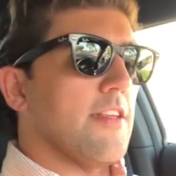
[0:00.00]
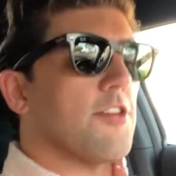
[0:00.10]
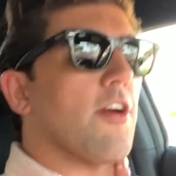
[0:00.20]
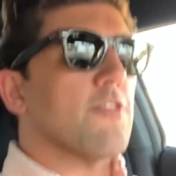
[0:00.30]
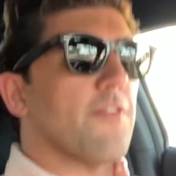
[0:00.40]
This
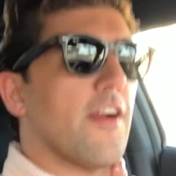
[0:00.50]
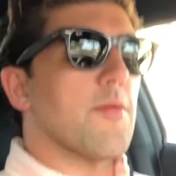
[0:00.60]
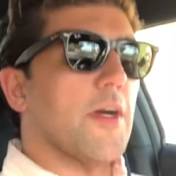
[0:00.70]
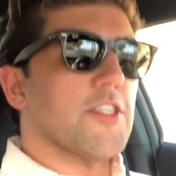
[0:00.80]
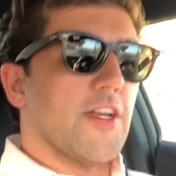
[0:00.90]
car is very
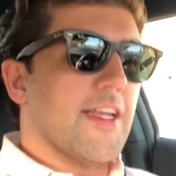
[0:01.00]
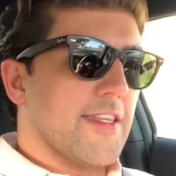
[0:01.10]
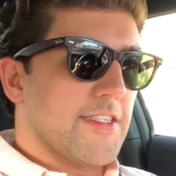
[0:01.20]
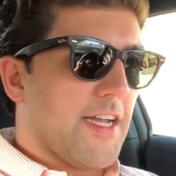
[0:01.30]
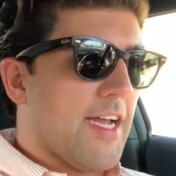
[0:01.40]
much like
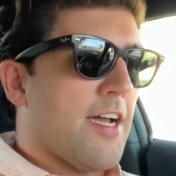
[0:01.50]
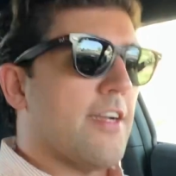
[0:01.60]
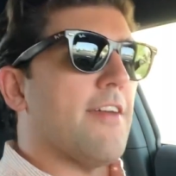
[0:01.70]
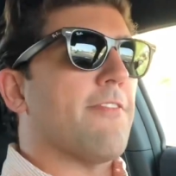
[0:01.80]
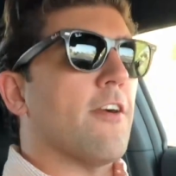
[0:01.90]
the Scion
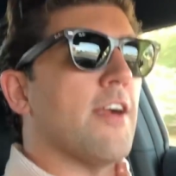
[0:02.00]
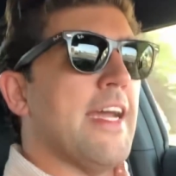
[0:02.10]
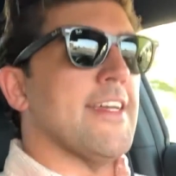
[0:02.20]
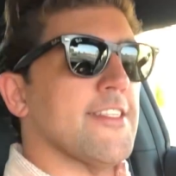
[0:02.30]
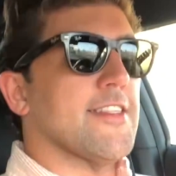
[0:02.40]

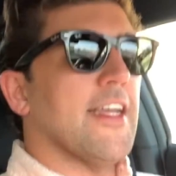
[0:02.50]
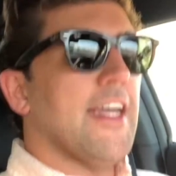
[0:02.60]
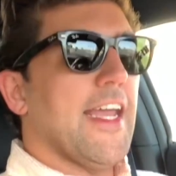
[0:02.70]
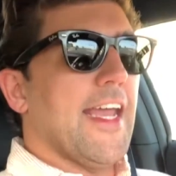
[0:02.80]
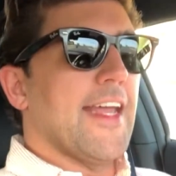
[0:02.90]
FRS
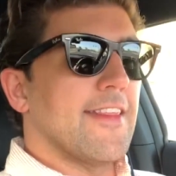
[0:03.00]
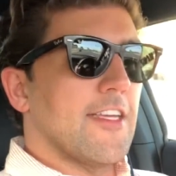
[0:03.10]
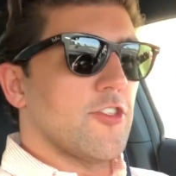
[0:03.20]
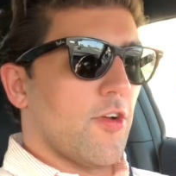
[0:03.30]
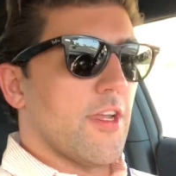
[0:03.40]
and
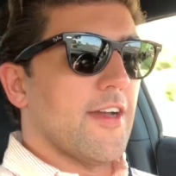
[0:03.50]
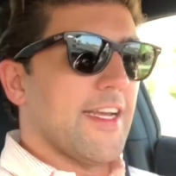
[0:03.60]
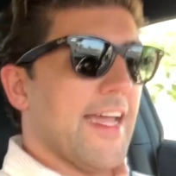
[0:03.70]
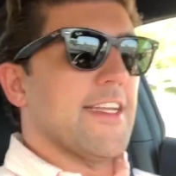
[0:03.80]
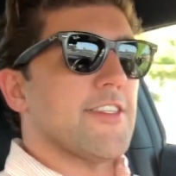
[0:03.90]
the Toyota
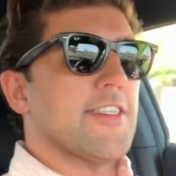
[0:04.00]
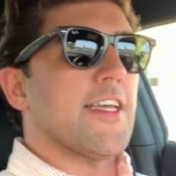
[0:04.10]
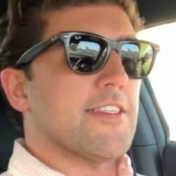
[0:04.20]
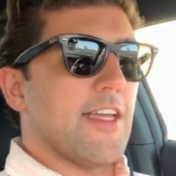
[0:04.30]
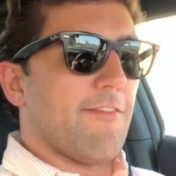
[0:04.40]

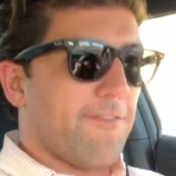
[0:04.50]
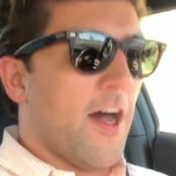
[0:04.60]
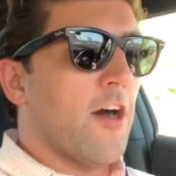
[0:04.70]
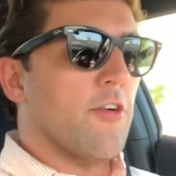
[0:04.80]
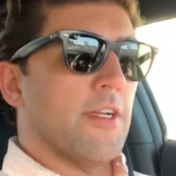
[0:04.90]
86 that
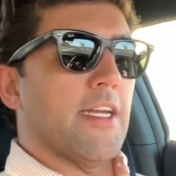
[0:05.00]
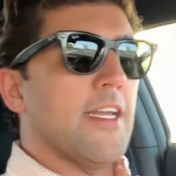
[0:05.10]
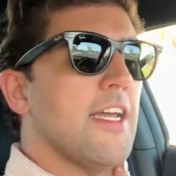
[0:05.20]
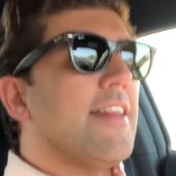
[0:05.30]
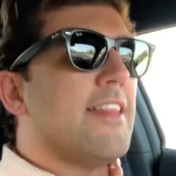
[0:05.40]
followed it.
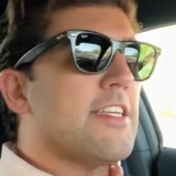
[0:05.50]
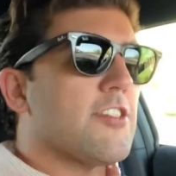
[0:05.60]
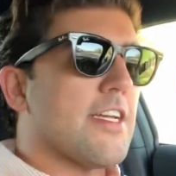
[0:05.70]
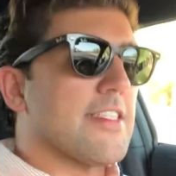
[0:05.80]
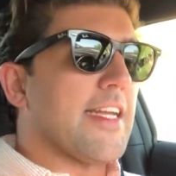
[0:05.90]
This
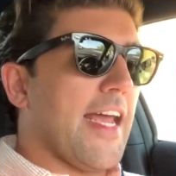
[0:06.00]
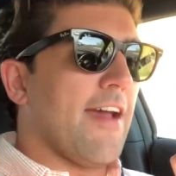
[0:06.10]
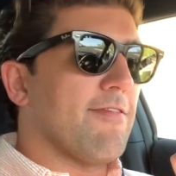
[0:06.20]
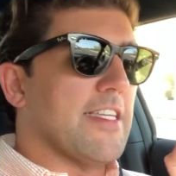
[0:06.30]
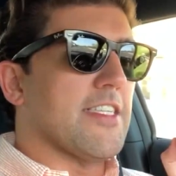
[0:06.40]
doesn't
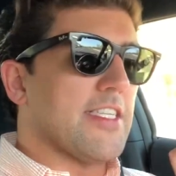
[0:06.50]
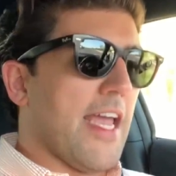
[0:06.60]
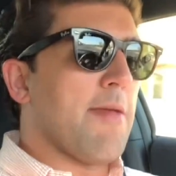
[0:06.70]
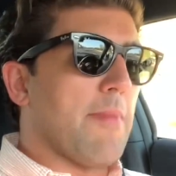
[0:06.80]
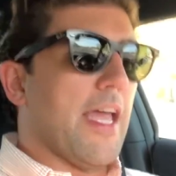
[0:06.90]
have the
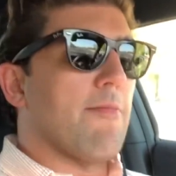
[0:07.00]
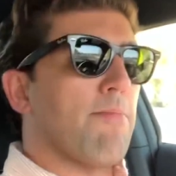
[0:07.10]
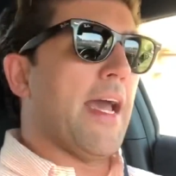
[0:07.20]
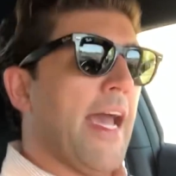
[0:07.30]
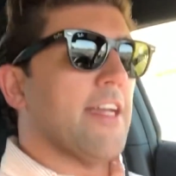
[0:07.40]
same
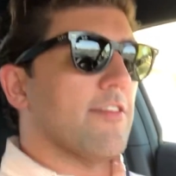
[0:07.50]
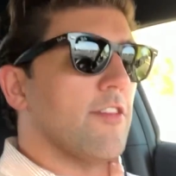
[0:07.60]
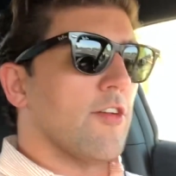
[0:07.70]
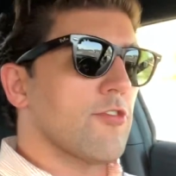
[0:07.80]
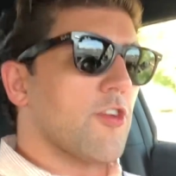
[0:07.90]
impact
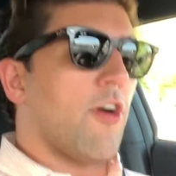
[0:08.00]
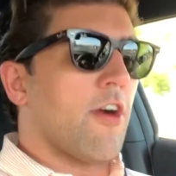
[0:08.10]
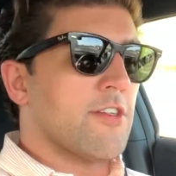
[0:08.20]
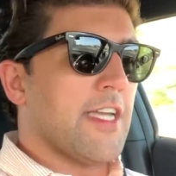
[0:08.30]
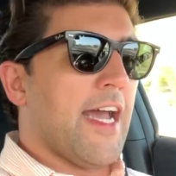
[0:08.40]
those
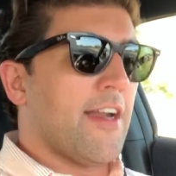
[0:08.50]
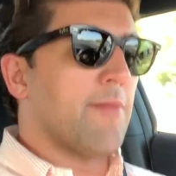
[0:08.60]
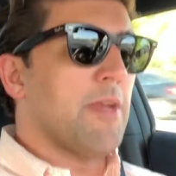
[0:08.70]
cars had on